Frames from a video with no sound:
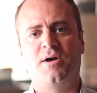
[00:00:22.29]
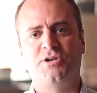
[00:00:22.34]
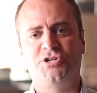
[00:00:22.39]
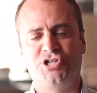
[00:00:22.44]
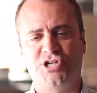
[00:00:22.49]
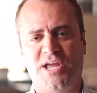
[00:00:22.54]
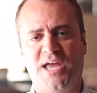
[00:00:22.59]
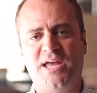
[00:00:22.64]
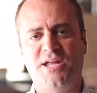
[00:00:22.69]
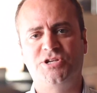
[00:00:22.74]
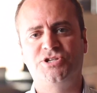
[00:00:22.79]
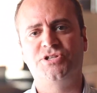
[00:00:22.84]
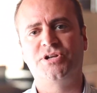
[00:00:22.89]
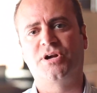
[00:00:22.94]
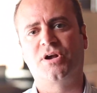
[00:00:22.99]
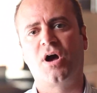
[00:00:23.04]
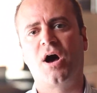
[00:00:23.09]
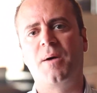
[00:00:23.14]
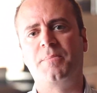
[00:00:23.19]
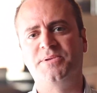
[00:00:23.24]
changed
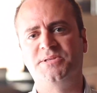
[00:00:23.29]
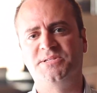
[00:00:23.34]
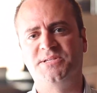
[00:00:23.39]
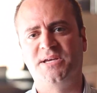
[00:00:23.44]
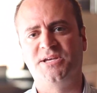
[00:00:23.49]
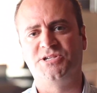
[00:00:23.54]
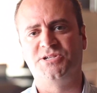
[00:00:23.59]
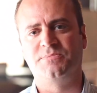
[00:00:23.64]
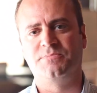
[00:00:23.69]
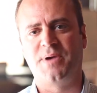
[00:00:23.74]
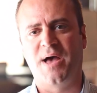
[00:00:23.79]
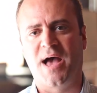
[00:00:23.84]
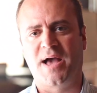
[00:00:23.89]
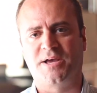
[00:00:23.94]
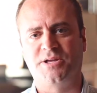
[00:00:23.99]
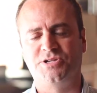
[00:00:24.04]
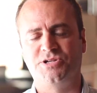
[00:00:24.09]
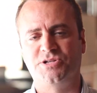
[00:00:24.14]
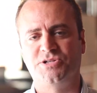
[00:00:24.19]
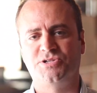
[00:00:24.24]
their compensation
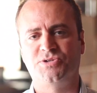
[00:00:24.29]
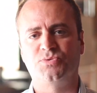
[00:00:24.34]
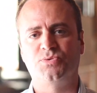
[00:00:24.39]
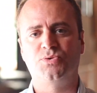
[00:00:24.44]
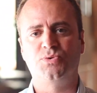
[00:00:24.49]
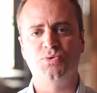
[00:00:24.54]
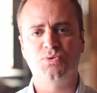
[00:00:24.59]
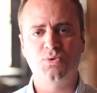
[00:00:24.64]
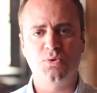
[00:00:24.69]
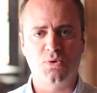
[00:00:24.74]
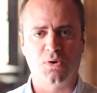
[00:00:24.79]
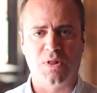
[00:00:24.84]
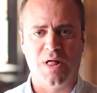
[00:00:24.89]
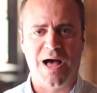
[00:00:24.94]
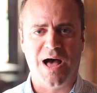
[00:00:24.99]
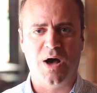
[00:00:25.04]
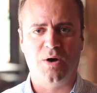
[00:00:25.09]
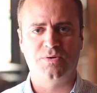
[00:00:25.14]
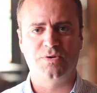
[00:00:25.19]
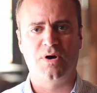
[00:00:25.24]
packages? So Google
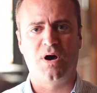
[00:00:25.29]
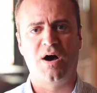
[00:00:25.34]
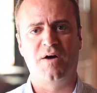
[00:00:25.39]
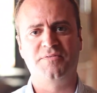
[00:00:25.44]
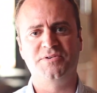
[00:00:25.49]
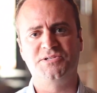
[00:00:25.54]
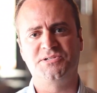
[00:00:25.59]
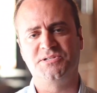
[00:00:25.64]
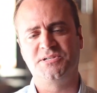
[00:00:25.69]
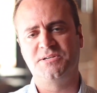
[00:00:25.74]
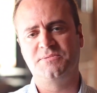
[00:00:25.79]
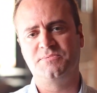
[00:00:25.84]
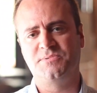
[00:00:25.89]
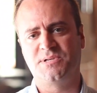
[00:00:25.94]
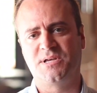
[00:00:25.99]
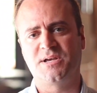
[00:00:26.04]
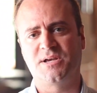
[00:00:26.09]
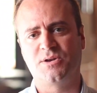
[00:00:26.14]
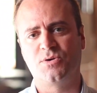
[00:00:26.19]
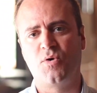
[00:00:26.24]
Cloud, obviously
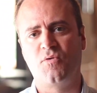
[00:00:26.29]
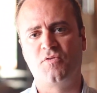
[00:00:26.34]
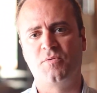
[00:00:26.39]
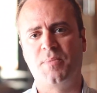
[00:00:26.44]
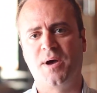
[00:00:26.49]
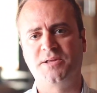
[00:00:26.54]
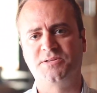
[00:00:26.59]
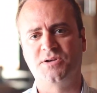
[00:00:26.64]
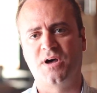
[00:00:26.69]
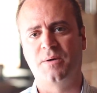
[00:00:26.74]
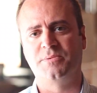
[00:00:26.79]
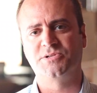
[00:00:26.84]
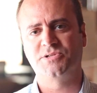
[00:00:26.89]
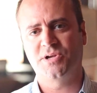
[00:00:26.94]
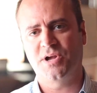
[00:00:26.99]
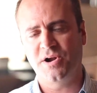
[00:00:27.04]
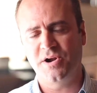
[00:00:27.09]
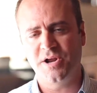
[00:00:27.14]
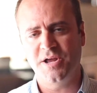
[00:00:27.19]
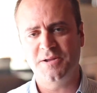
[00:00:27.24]
taken over by Thomas
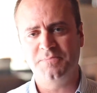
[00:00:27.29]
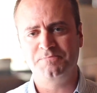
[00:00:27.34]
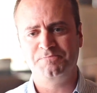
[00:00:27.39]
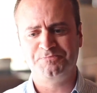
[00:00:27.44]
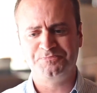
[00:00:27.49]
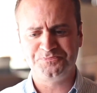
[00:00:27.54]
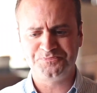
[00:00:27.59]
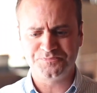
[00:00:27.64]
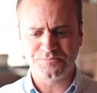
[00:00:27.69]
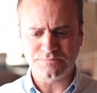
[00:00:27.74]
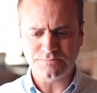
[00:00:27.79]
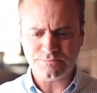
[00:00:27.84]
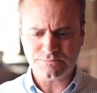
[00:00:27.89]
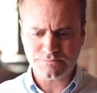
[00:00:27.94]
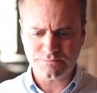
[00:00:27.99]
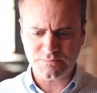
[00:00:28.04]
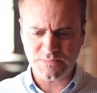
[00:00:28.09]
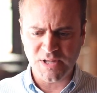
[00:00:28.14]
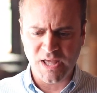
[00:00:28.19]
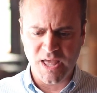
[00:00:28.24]
Kurian.
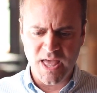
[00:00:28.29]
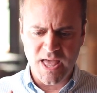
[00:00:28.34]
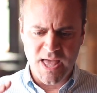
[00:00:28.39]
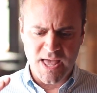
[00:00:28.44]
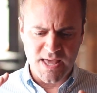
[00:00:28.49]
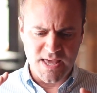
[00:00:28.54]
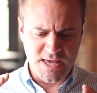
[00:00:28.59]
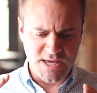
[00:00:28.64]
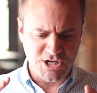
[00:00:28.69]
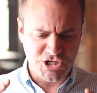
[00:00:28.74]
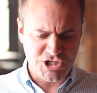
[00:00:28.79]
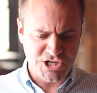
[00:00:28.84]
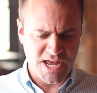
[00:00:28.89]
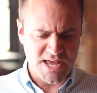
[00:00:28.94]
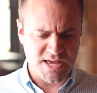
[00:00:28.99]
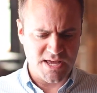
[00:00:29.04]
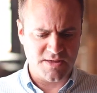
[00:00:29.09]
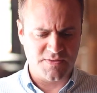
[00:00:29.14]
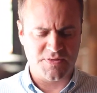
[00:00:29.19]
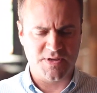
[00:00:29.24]
He's
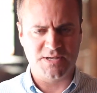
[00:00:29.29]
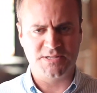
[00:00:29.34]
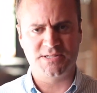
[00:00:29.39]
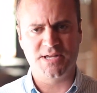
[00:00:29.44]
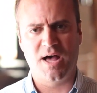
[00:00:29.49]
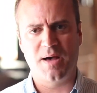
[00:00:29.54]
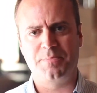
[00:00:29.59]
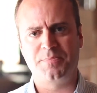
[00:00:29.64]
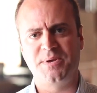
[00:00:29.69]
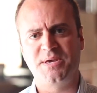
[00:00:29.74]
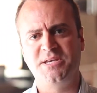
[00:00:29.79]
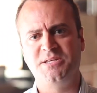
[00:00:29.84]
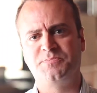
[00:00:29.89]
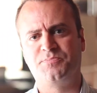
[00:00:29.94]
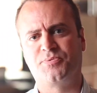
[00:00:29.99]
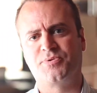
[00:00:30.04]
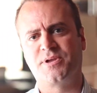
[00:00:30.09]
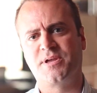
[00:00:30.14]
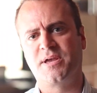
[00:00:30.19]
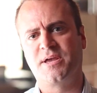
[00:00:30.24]
shaking things up. He's
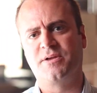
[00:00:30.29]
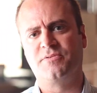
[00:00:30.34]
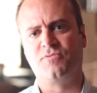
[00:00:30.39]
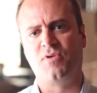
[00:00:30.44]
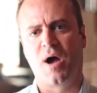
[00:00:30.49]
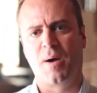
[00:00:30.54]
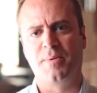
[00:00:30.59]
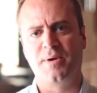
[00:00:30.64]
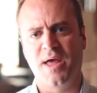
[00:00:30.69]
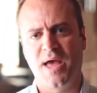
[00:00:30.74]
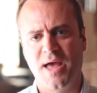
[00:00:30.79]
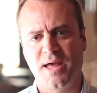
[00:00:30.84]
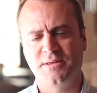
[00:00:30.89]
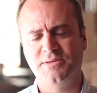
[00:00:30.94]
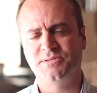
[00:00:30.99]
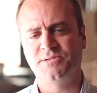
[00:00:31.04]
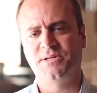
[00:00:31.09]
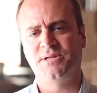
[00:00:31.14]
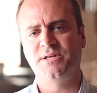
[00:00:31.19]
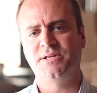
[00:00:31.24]
bringing in Robert
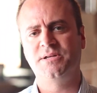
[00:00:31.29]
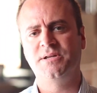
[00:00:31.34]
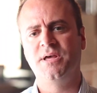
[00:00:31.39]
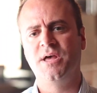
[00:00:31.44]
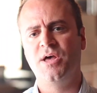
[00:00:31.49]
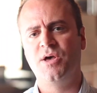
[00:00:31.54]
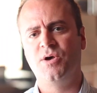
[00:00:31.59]
Enslin,